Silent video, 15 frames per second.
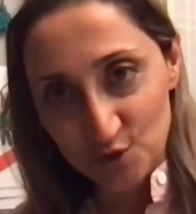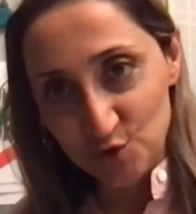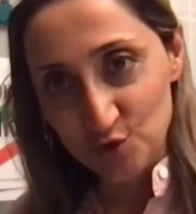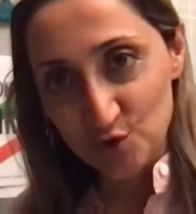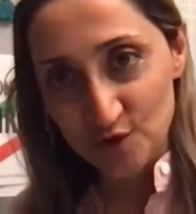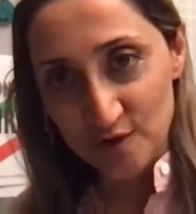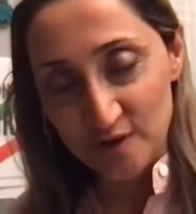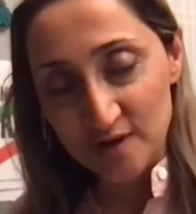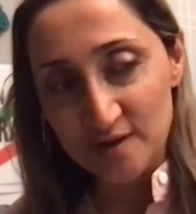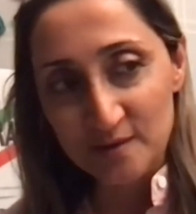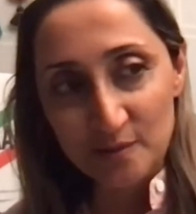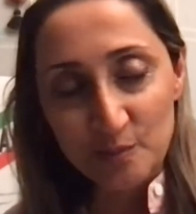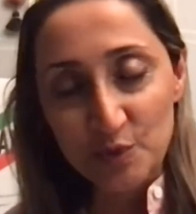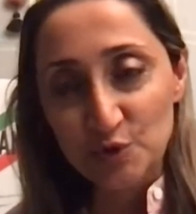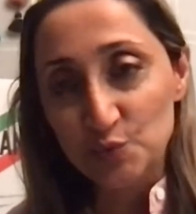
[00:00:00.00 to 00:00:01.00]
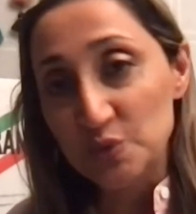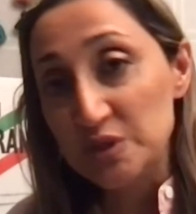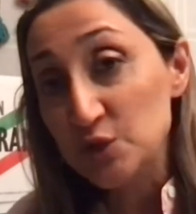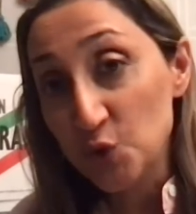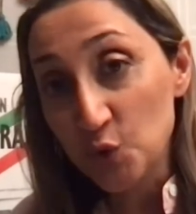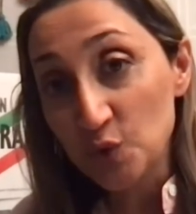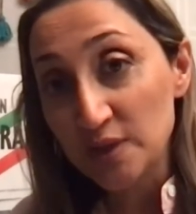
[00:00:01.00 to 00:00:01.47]
to, uh, but we
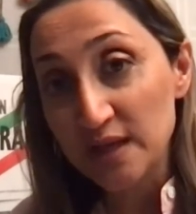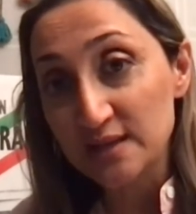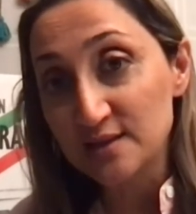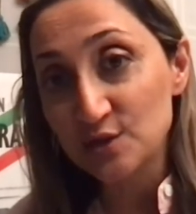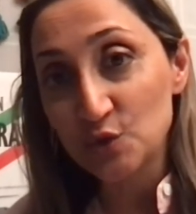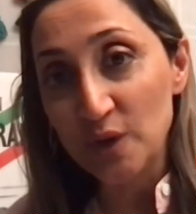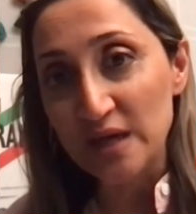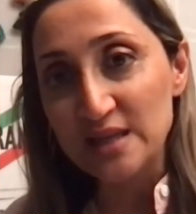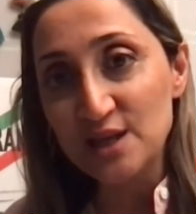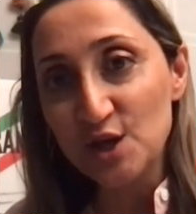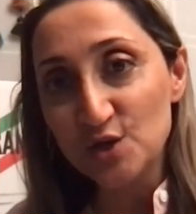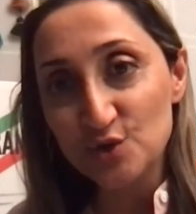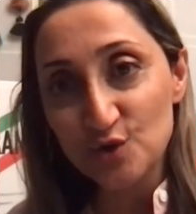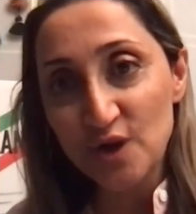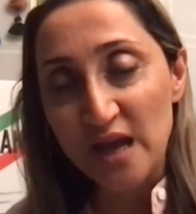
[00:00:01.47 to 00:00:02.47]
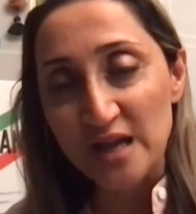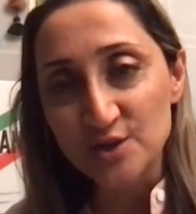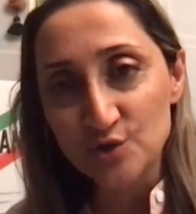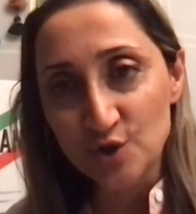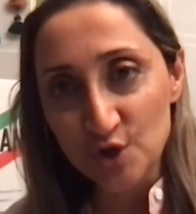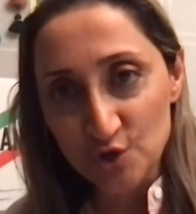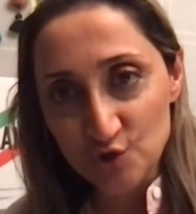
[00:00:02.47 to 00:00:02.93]
know that, you know, any other
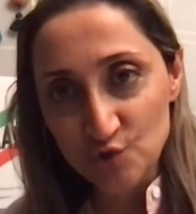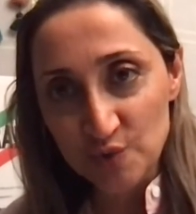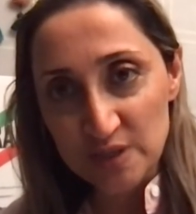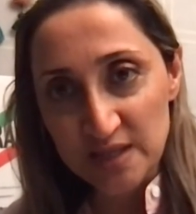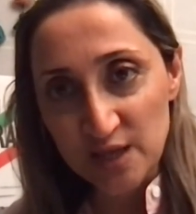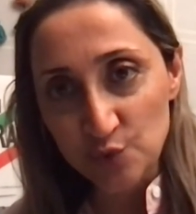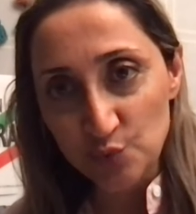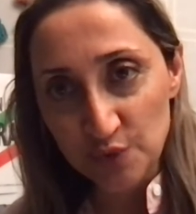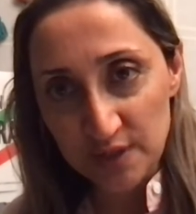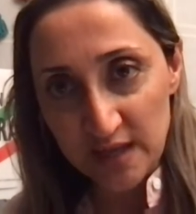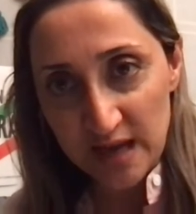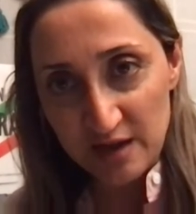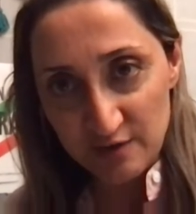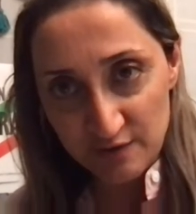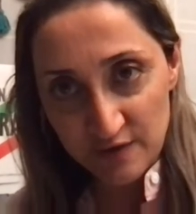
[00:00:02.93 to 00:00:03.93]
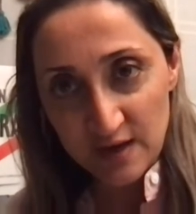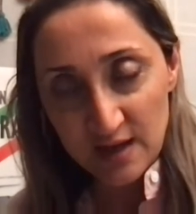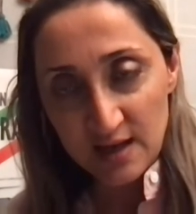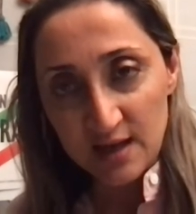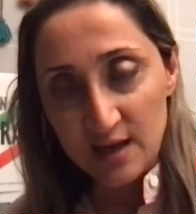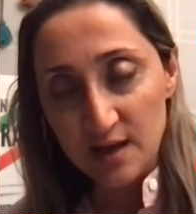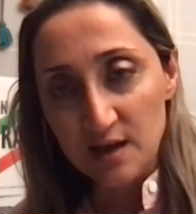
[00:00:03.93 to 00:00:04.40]
can, country that would have
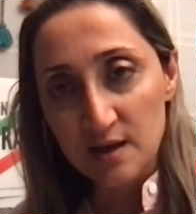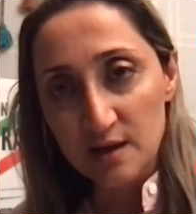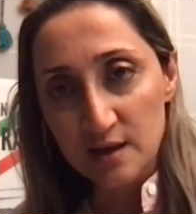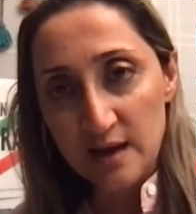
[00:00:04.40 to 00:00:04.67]
Uh,